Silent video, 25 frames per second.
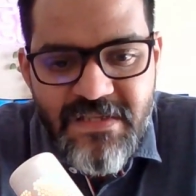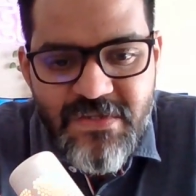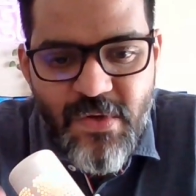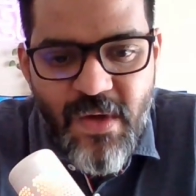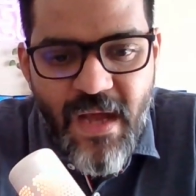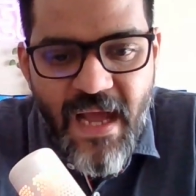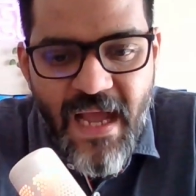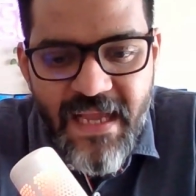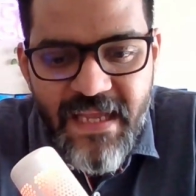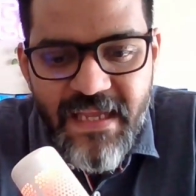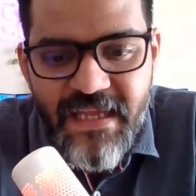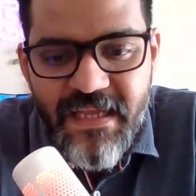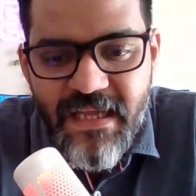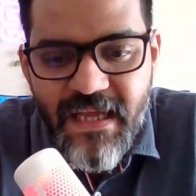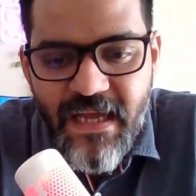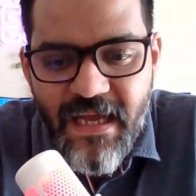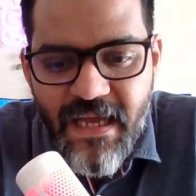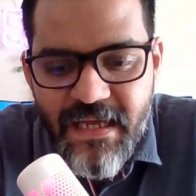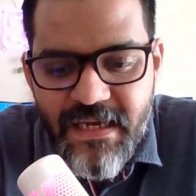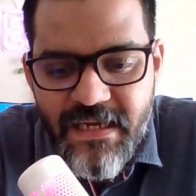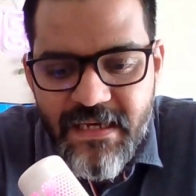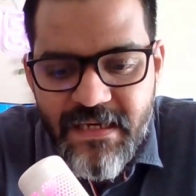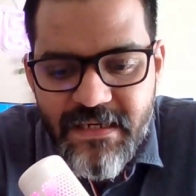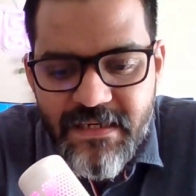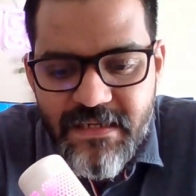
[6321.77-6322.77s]
so i
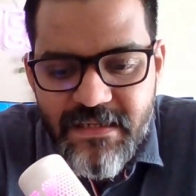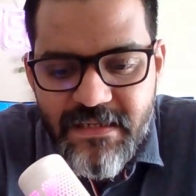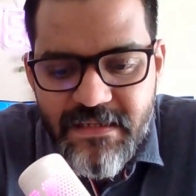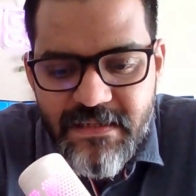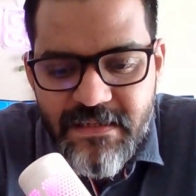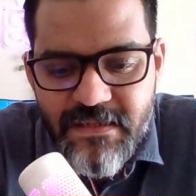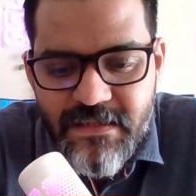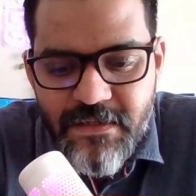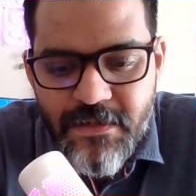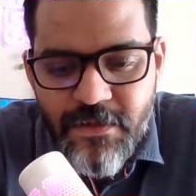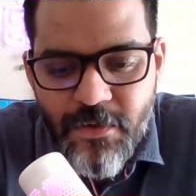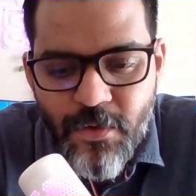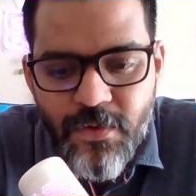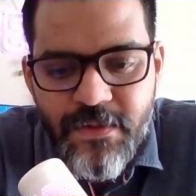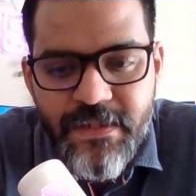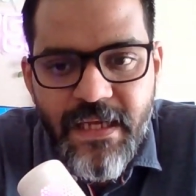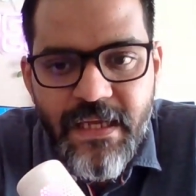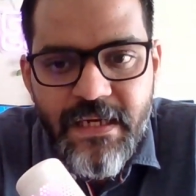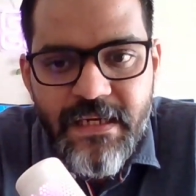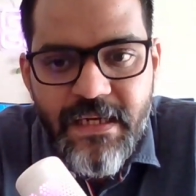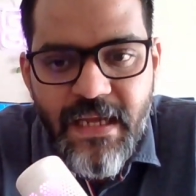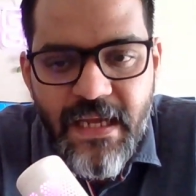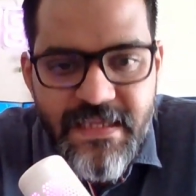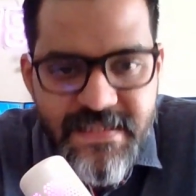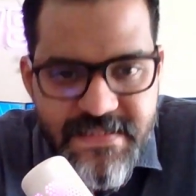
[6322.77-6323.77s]
i know
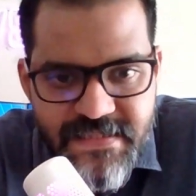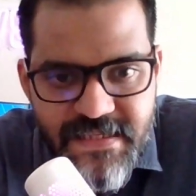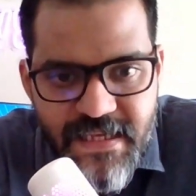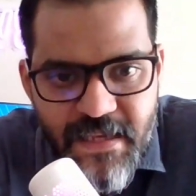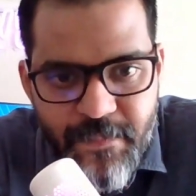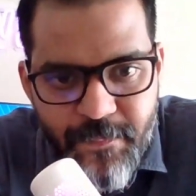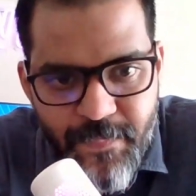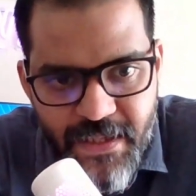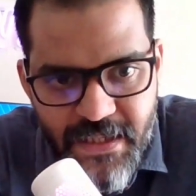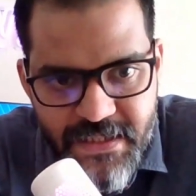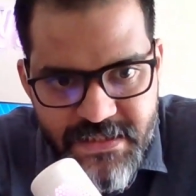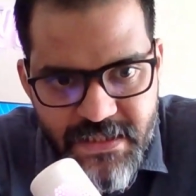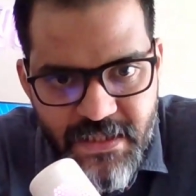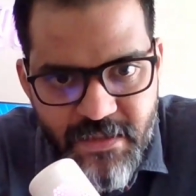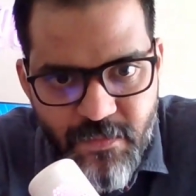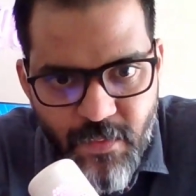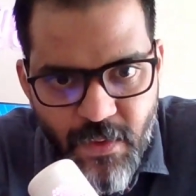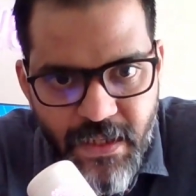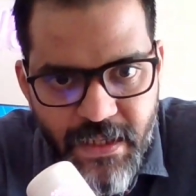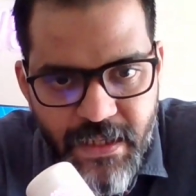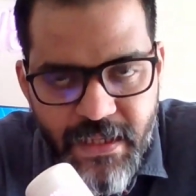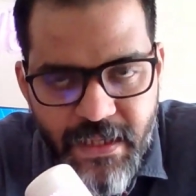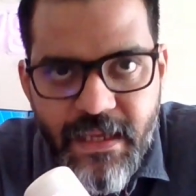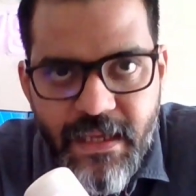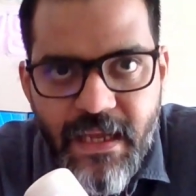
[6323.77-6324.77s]
that i see a patient
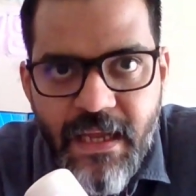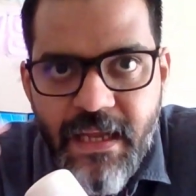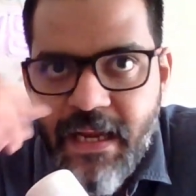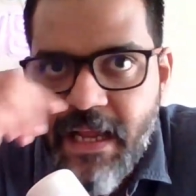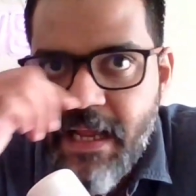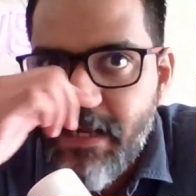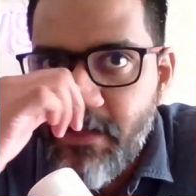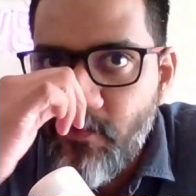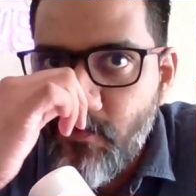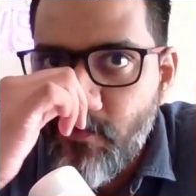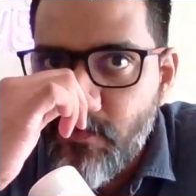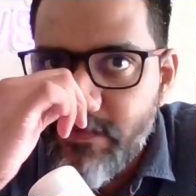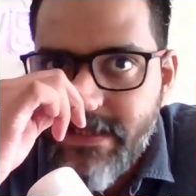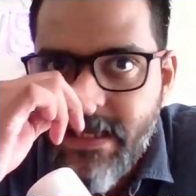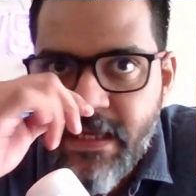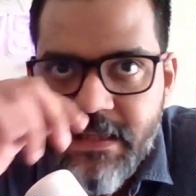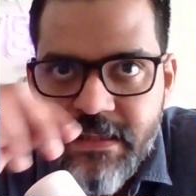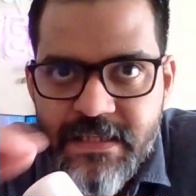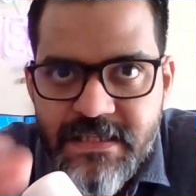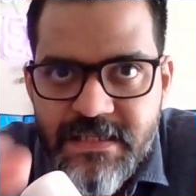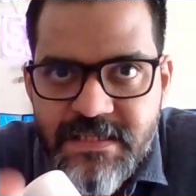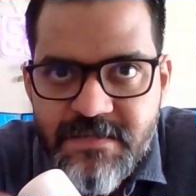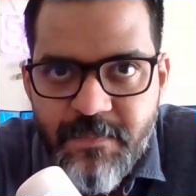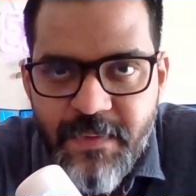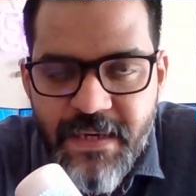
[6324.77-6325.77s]
one day and i know
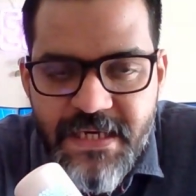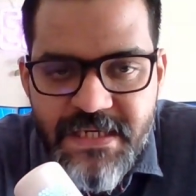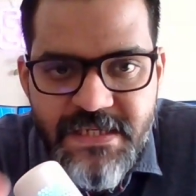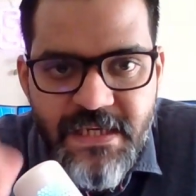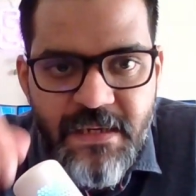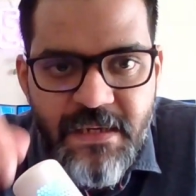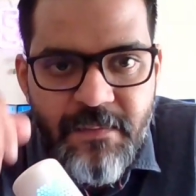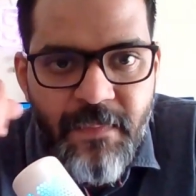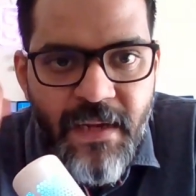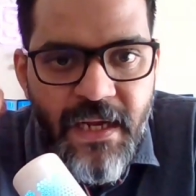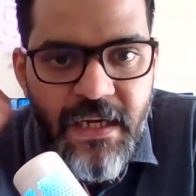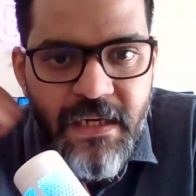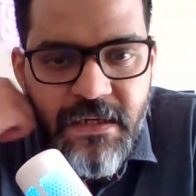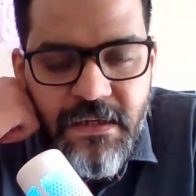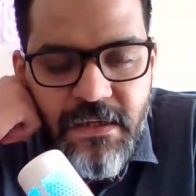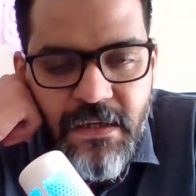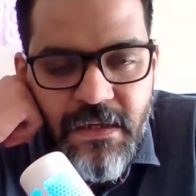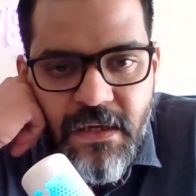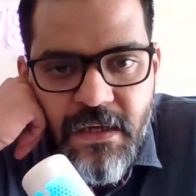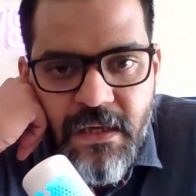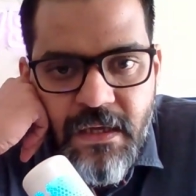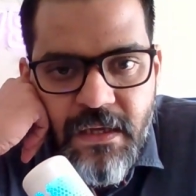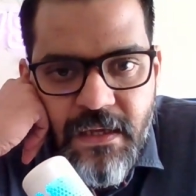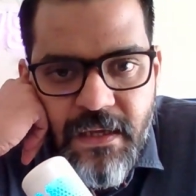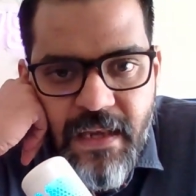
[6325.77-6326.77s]
that this patient
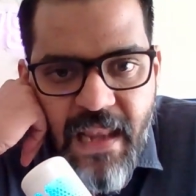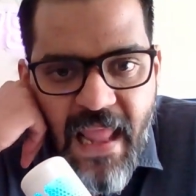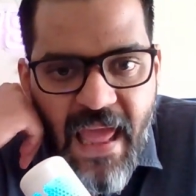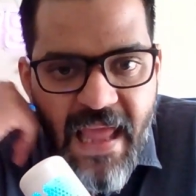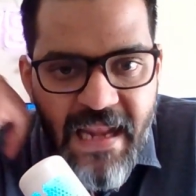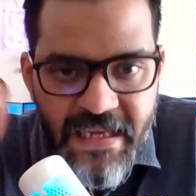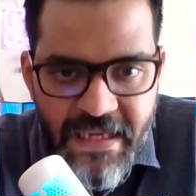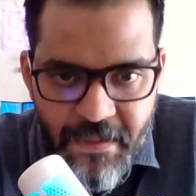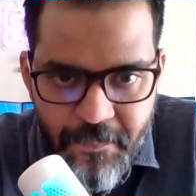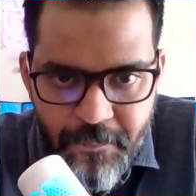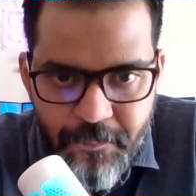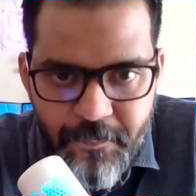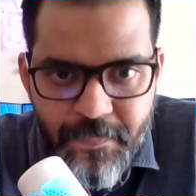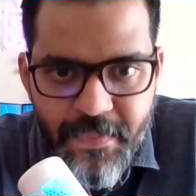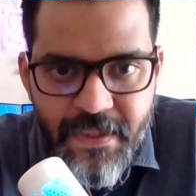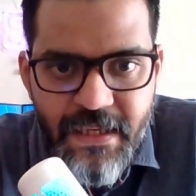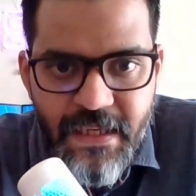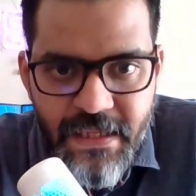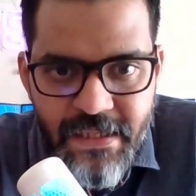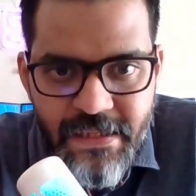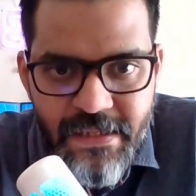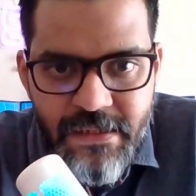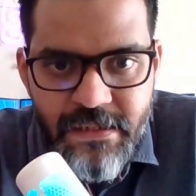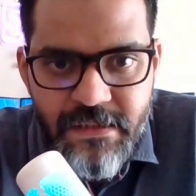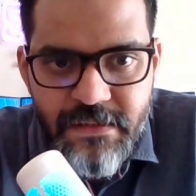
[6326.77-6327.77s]
might land up
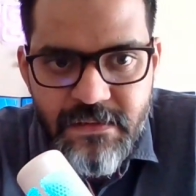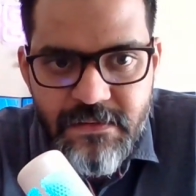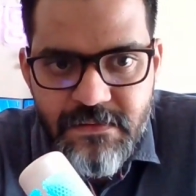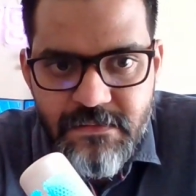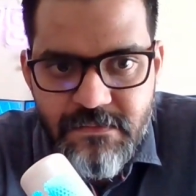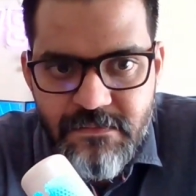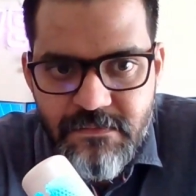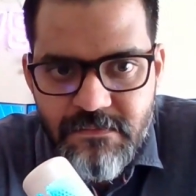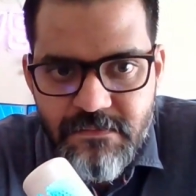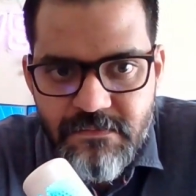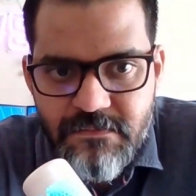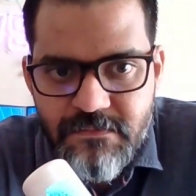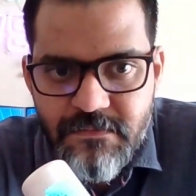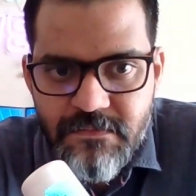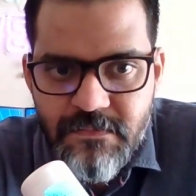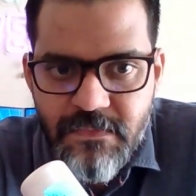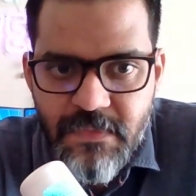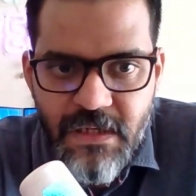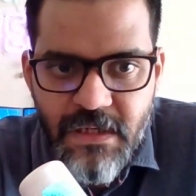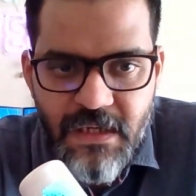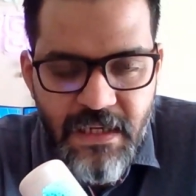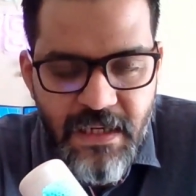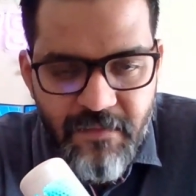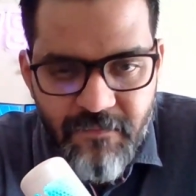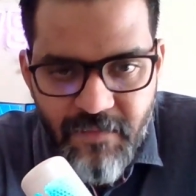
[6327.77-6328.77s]
in
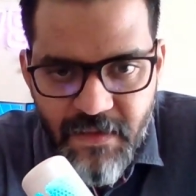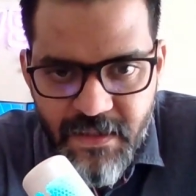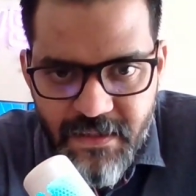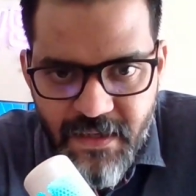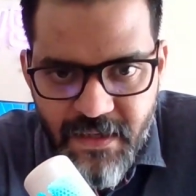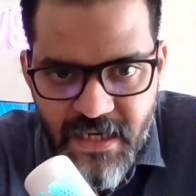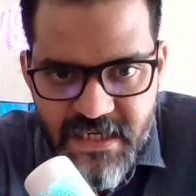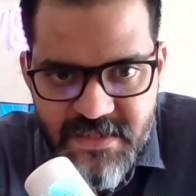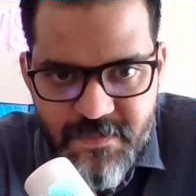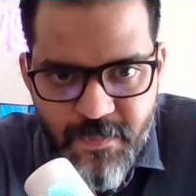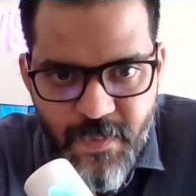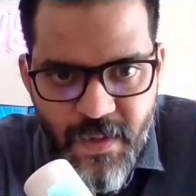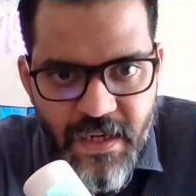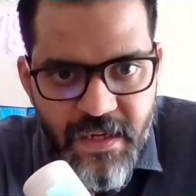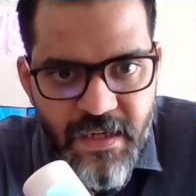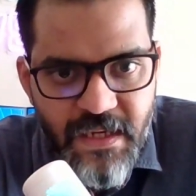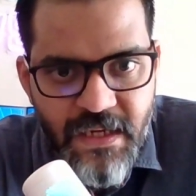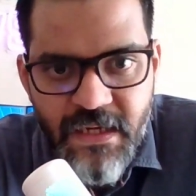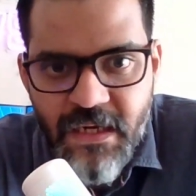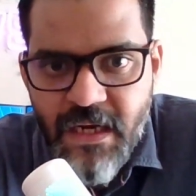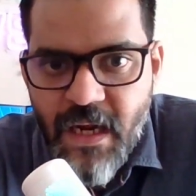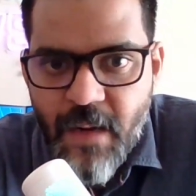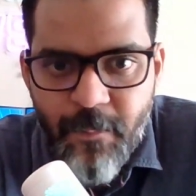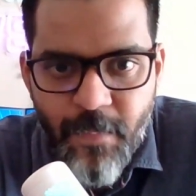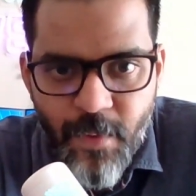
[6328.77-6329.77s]
a liver
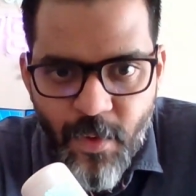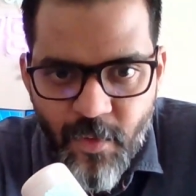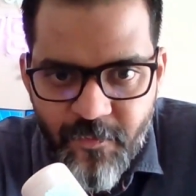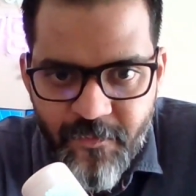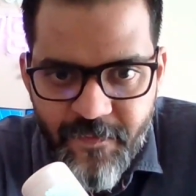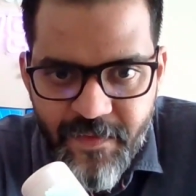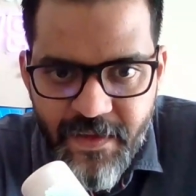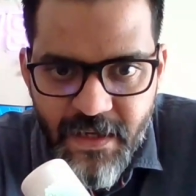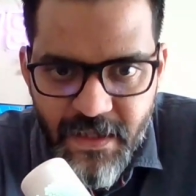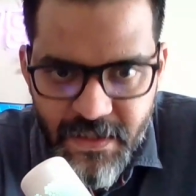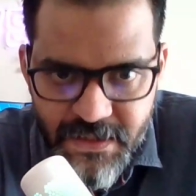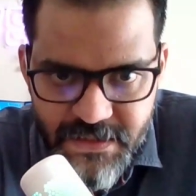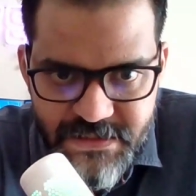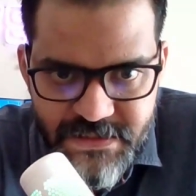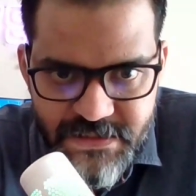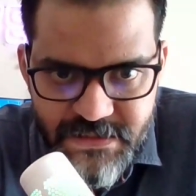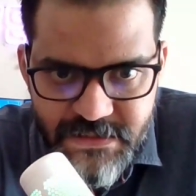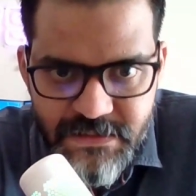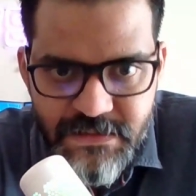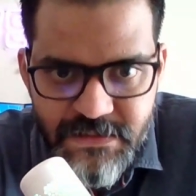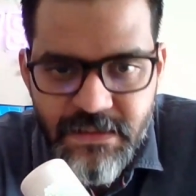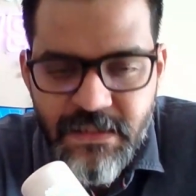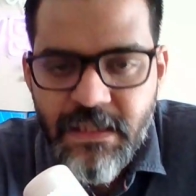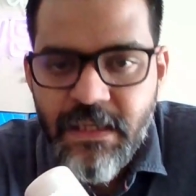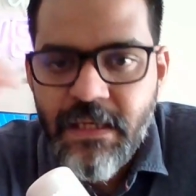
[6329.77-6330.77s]
transplant in couple of
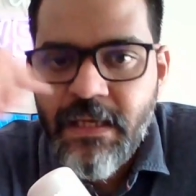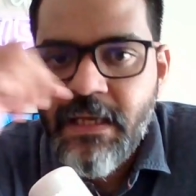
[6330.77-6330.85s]
years